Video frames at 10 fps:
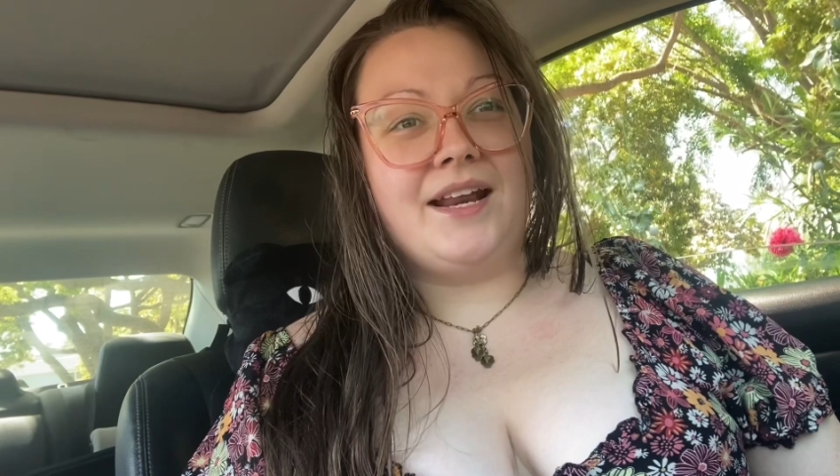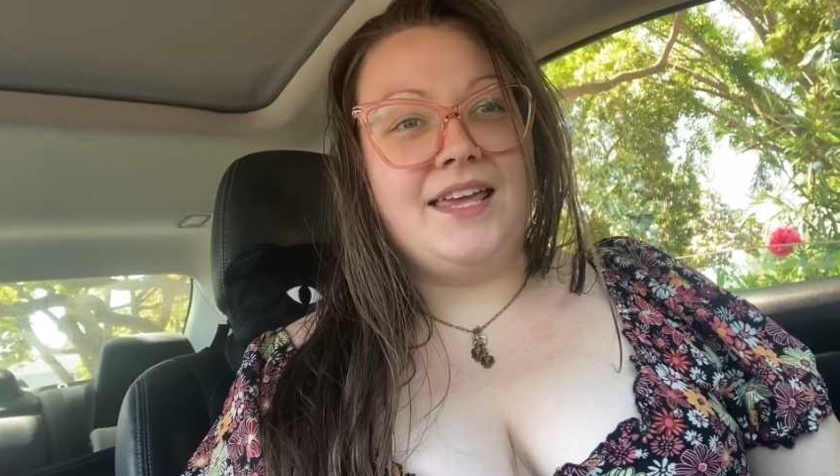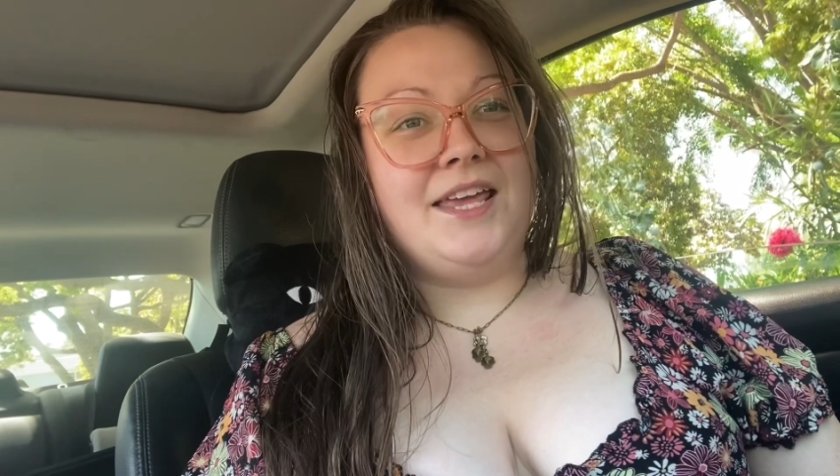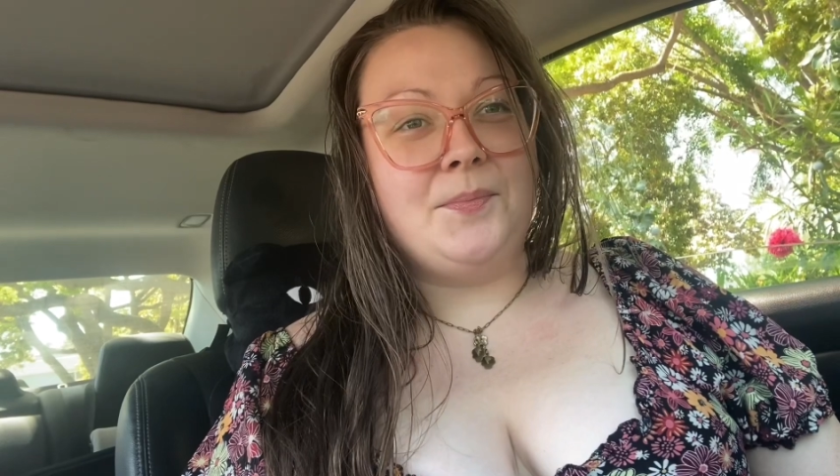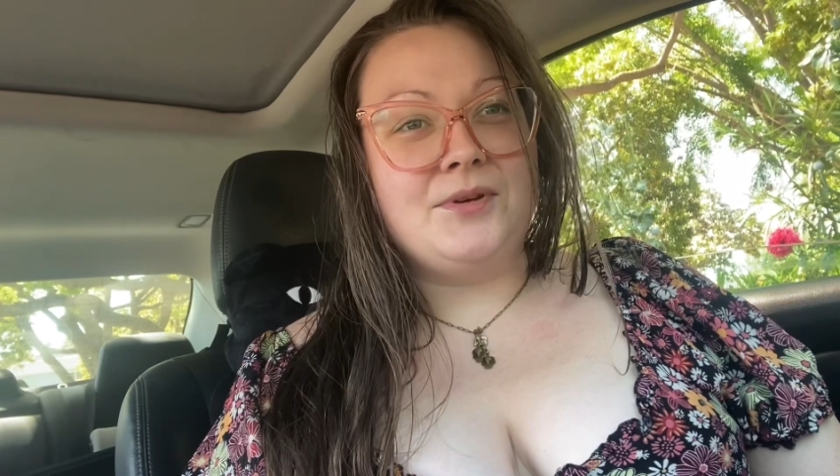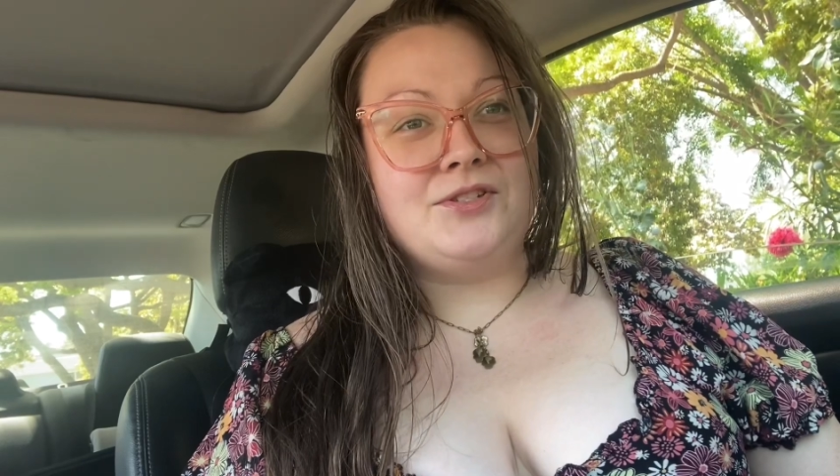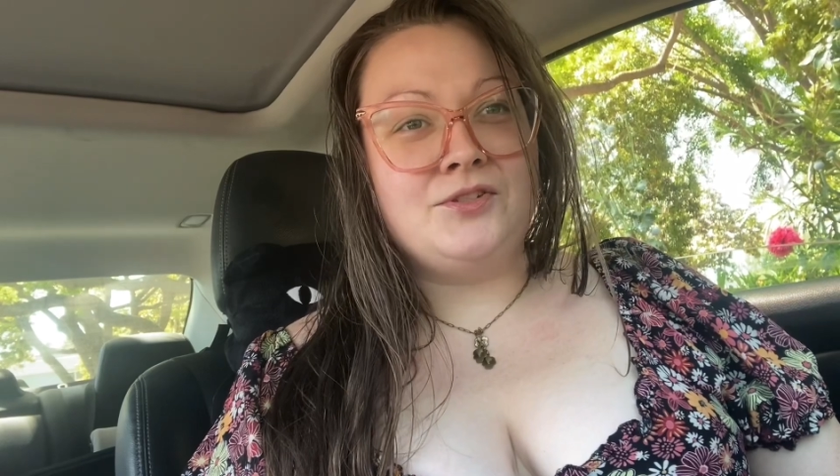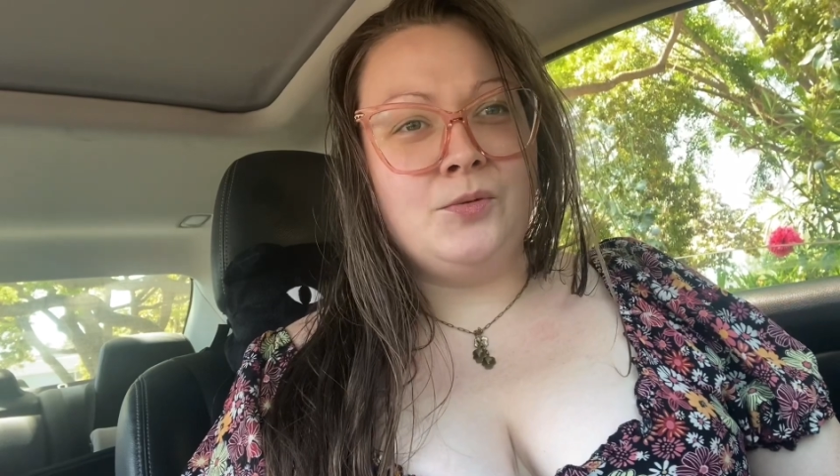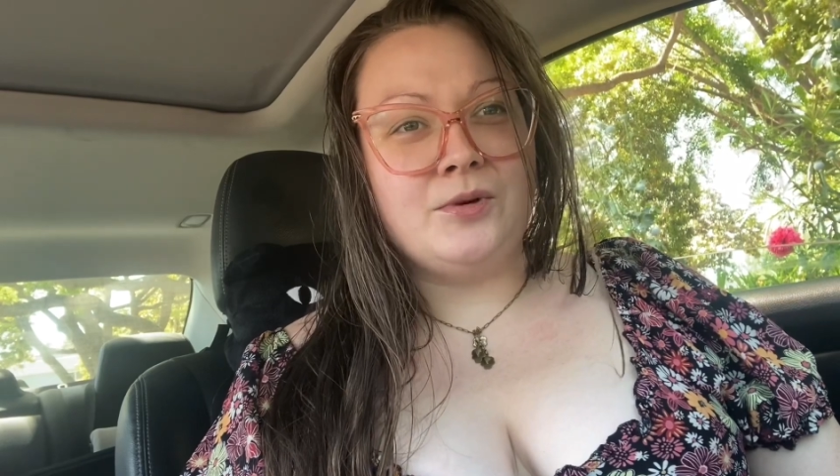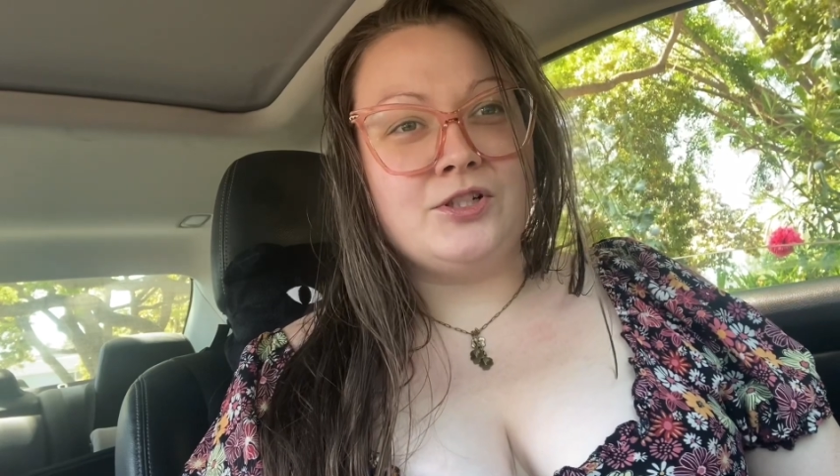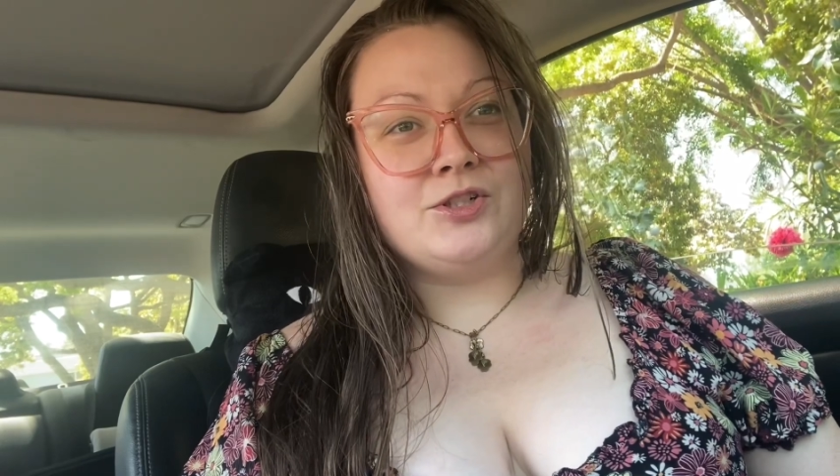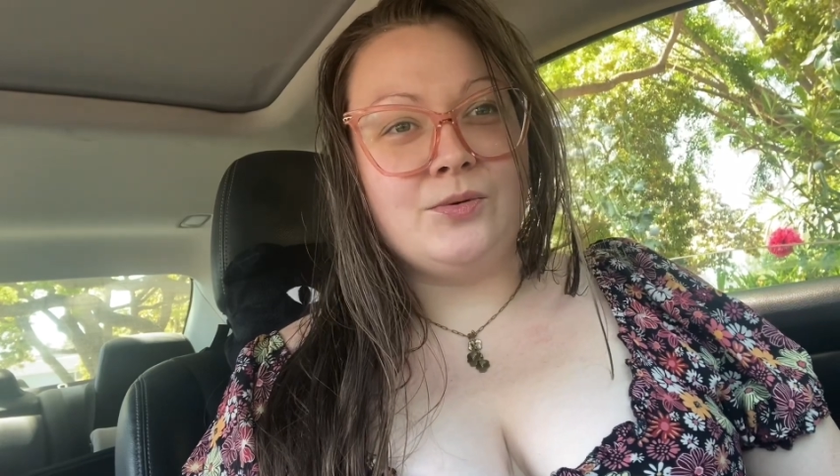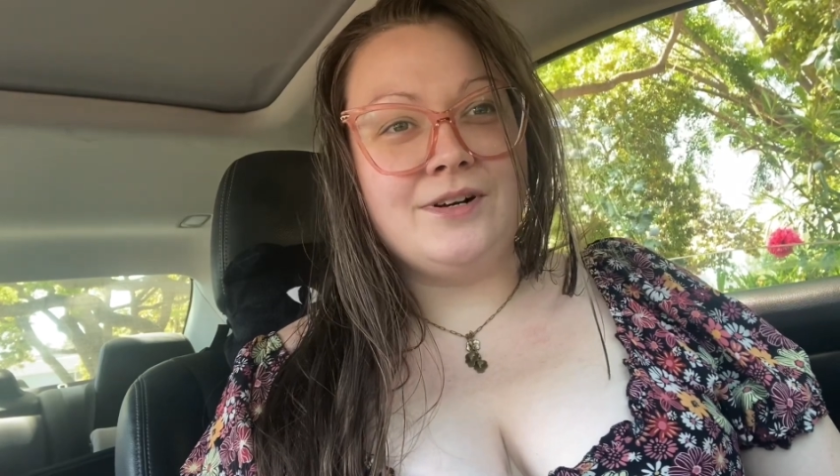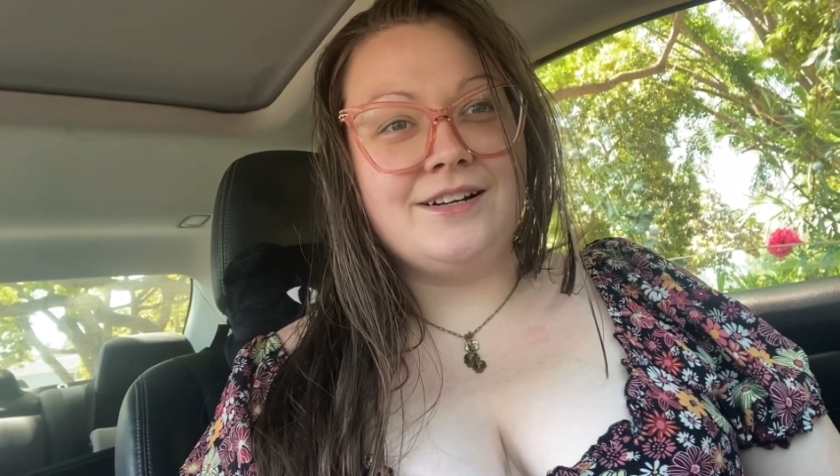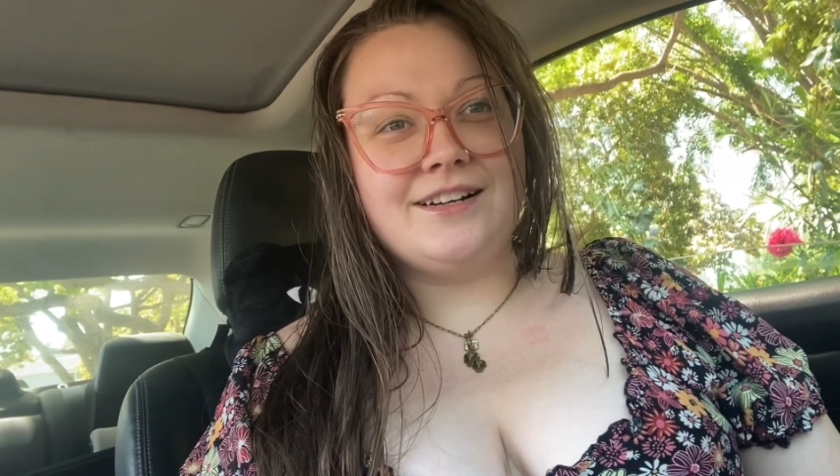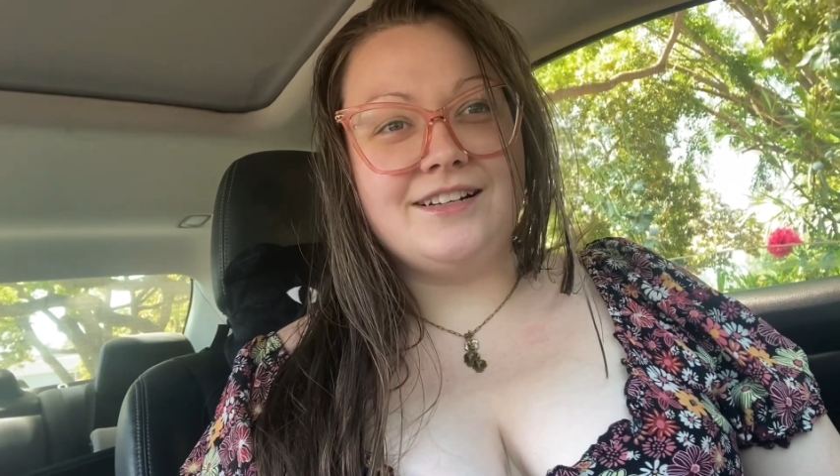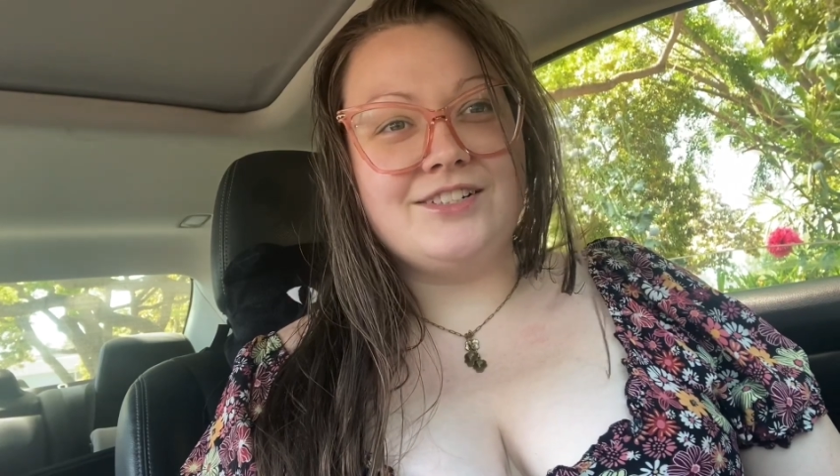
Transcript: keep super short